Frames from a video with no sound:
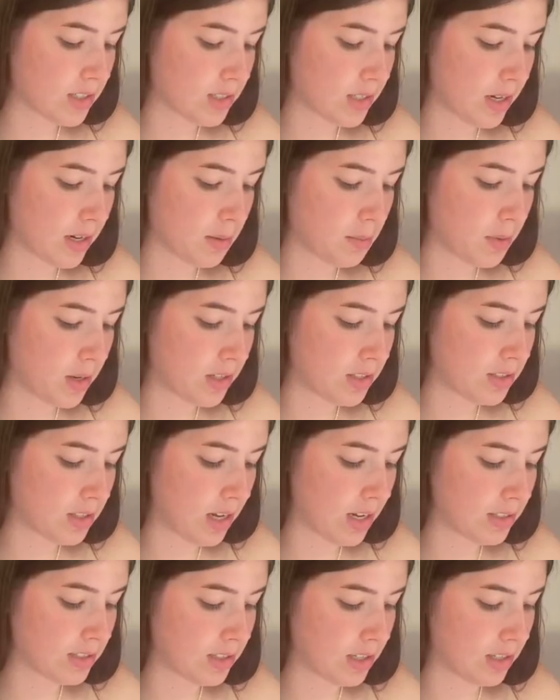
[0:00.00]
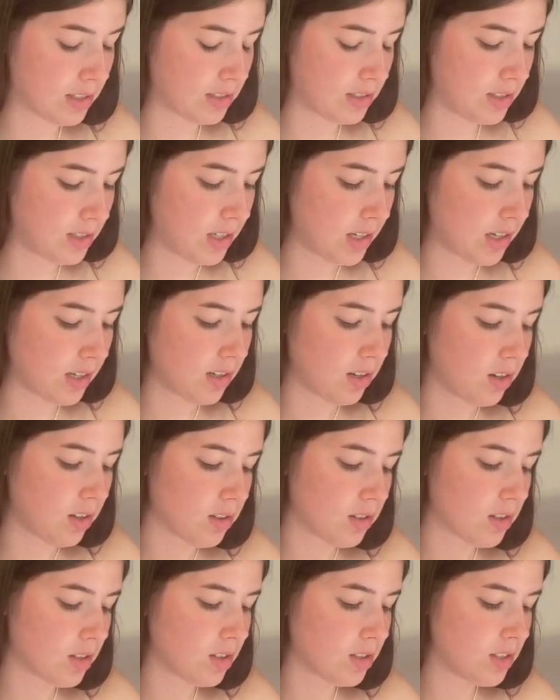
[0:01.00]
gigabytes SSD,
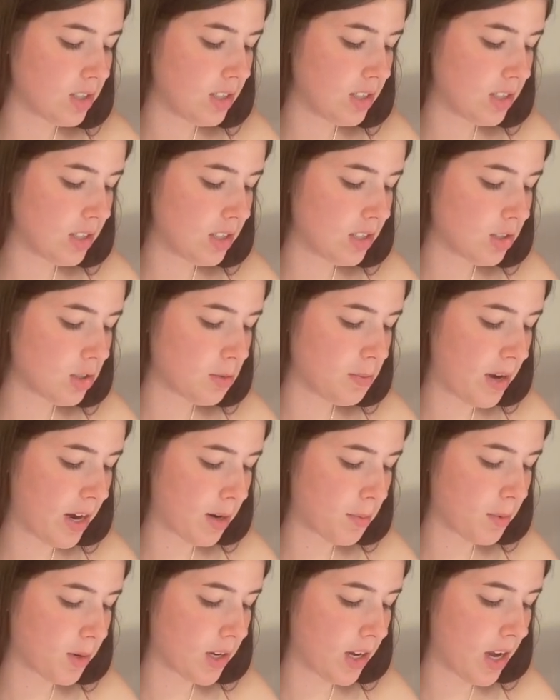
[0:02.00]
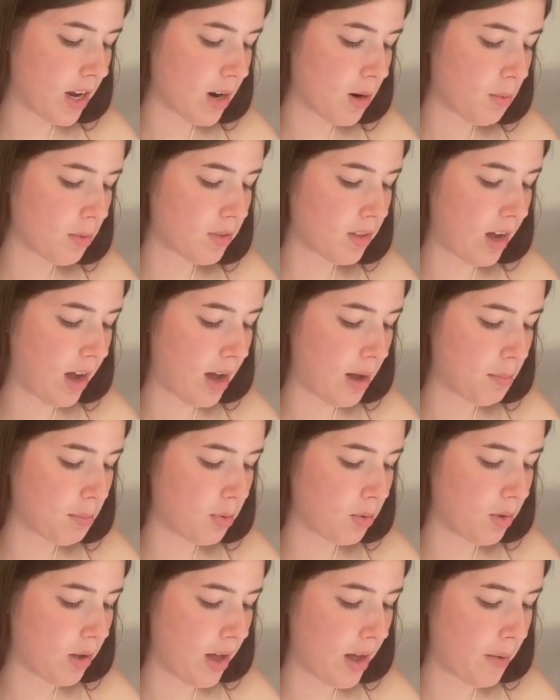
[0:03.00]
13 inch MacBook Air with
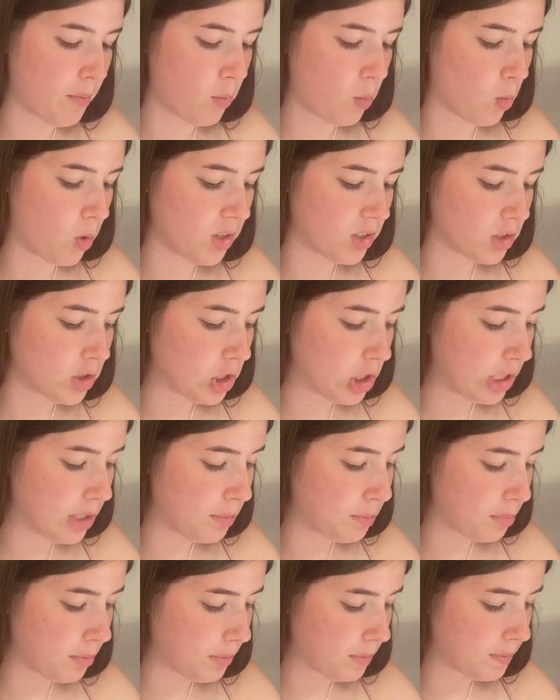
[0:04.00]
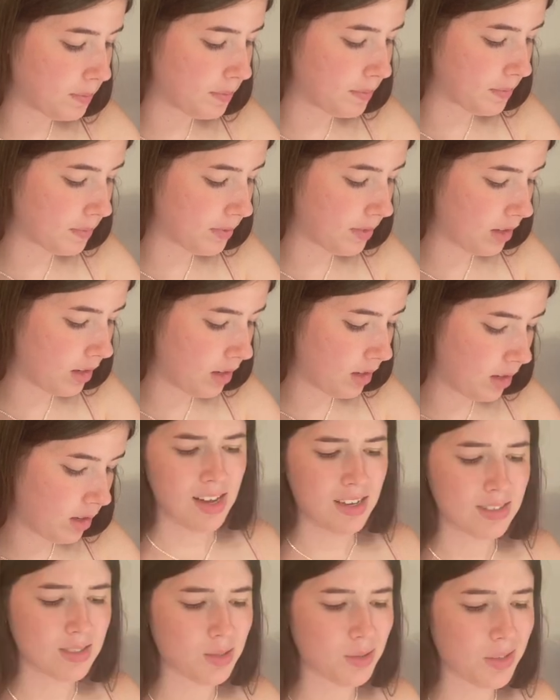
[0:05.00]
Apple M1 chip.
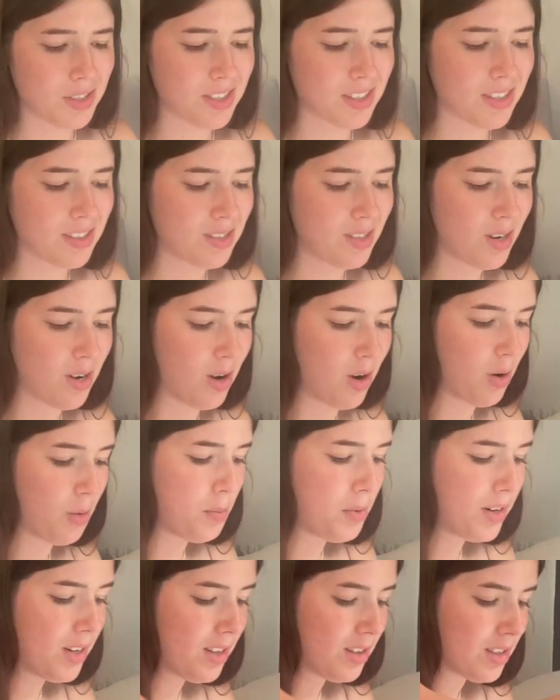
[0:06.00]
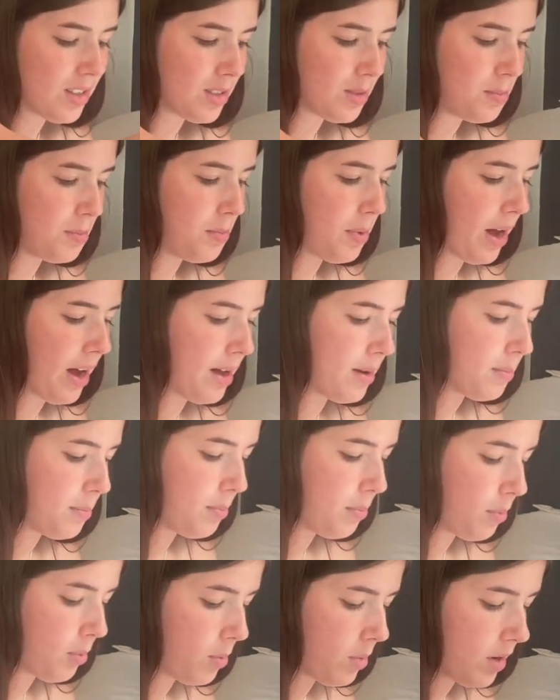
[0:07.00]
So let's get to opening this bad
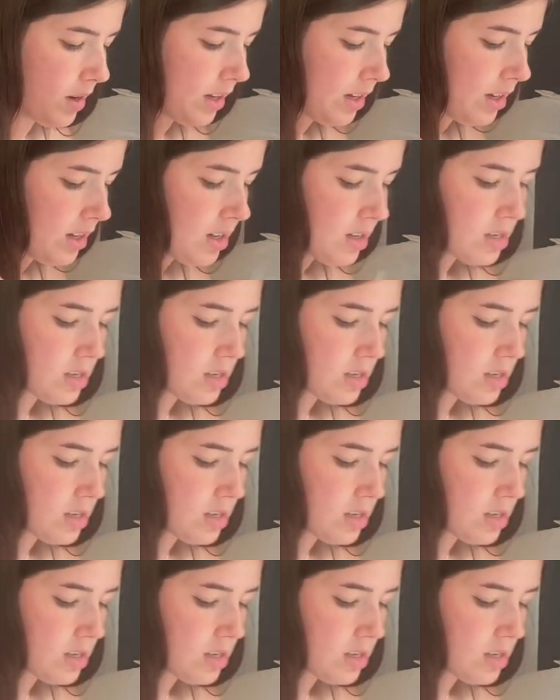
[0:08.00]
boy.